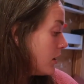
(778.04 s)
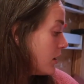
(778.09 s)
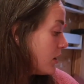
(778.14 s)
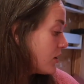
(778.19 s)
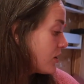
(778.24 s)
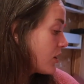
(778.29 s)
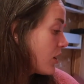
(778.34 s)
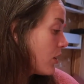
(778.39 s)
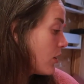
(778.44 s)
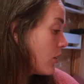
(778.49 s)

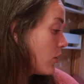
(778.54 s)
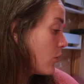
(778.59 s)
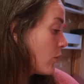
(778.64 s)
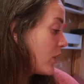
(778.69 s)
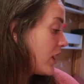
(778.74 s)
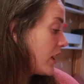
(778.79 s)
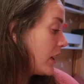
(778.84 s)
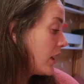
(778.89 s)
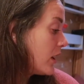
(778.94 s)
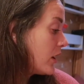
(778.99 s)
So
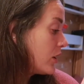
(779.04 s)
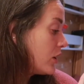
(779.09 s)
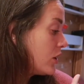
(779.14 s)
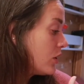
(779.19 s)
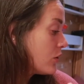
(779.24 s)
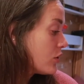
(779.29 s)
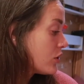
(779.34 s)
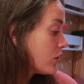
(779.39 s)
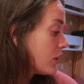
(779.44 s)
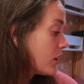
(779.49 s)
we
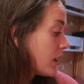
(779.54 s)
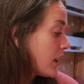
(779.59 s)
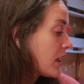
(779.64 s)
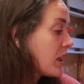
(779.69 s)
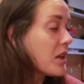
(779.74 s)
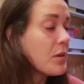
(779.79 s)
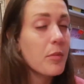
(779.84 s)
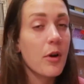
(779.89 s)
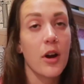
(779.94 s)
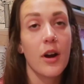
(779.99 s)
usually
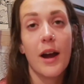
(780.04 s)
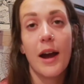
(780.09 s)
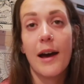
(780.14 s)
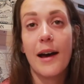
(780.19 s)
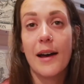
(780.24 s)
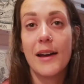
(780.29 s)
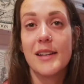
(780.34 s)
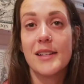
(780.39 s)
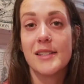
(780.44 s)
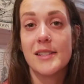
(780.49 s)
keep our
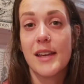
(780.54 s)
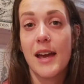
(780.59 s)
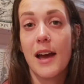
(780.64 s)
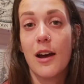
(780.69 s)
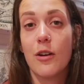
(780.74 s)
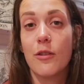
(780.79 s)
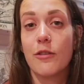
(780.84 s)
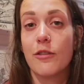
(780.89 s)
eyes out